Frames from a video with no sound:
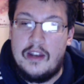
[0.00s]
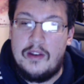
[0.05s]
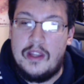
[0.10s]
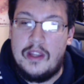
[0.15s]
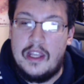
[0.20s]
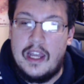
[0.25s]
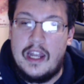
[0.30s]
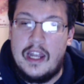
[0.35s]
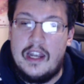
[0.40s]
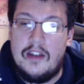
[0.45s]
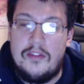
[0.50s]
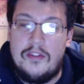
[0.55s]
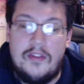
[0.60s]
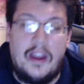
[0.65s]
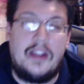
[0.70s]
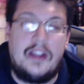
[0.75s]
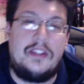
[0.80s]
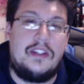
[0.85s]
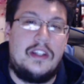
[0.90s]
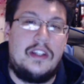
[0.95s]
an
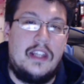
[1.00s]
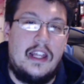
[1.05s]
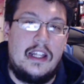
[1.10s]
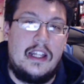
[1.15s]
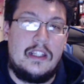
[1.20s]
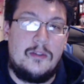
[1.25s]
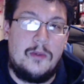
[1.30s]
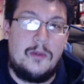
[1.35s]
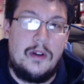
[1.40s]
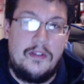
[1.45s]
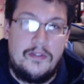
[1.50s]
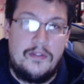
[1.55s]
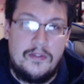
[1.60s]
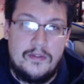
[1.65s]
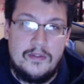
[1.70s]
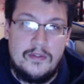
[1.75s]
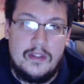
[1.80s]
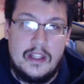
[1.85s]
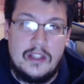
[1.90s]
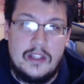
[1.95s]
infection that went
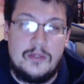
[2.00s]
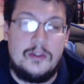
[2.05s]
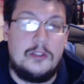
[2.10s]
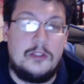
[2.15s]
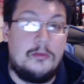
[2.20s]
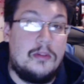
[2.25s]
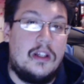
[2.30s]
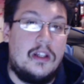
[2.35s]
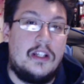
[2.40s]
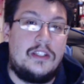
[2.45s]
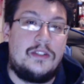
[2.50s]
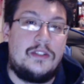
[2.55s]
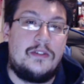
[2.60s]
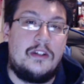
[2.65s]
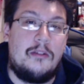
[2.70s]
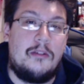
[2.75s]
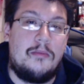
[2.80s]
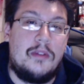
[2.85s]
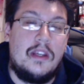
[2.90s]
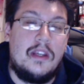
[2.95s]
into his
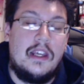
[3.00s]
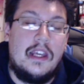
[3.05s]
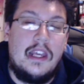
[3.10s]
bloodstream